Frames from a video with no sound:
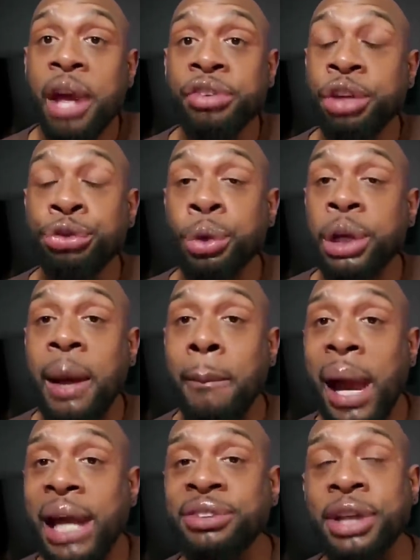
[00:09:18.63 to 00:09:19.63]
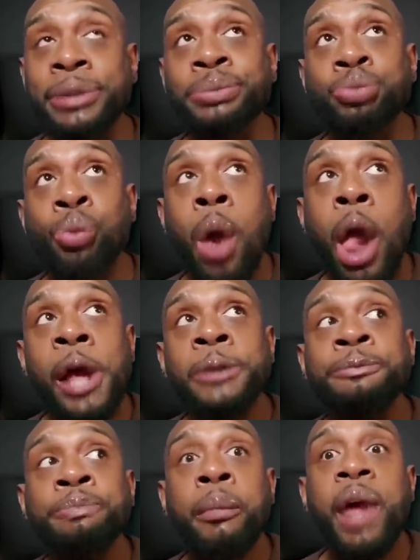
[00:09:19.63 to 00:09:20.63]
It's just truly amazing
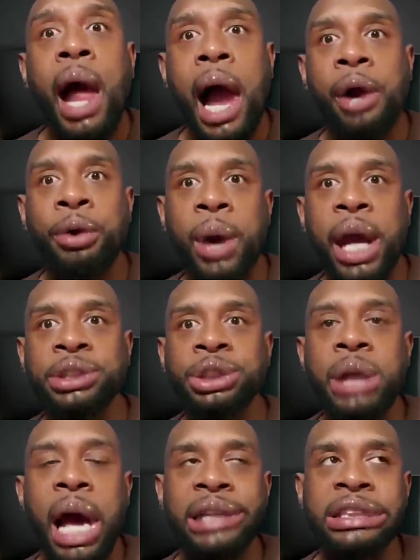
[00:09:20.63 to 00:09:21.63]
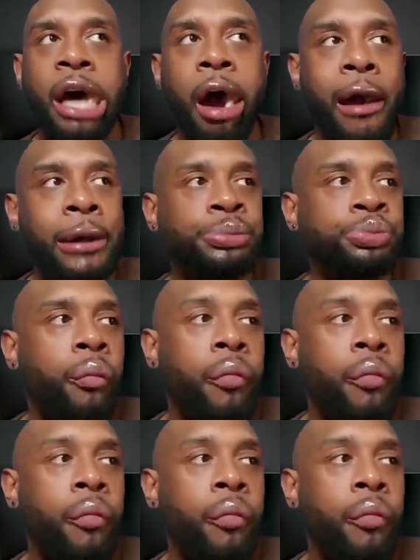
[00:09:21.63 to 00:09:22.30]
how great you guys are.